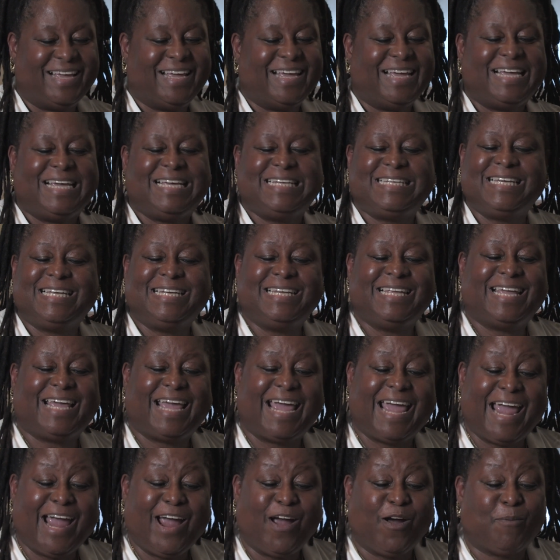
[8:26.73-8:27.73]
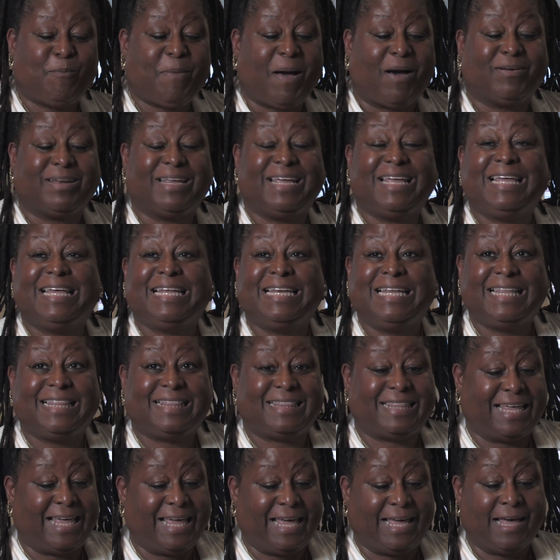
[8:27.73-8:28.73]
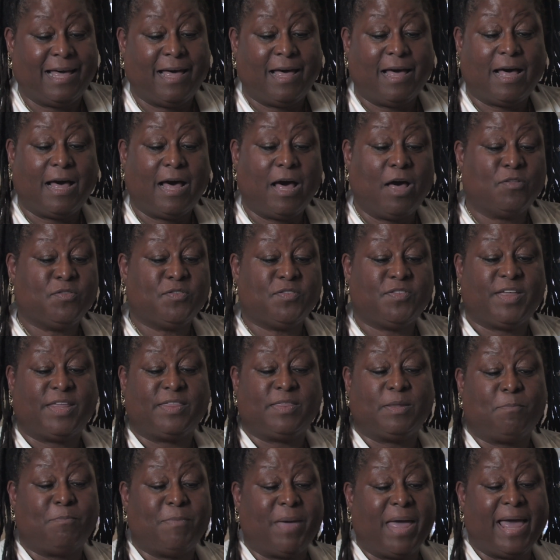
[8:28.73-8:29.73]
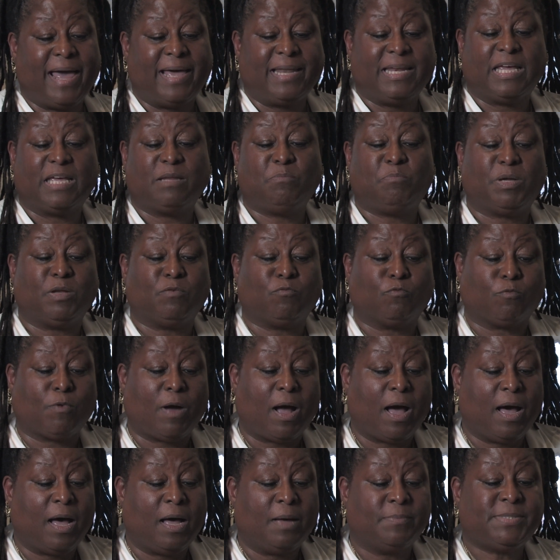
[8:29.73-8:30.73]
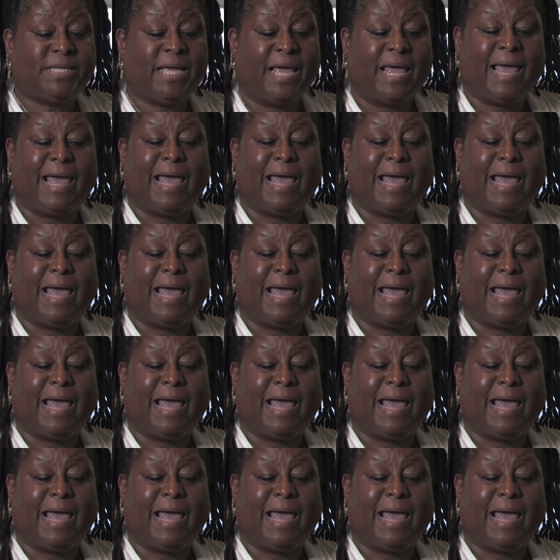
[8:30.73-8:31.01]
He didn't care about anything other than the man had been robbed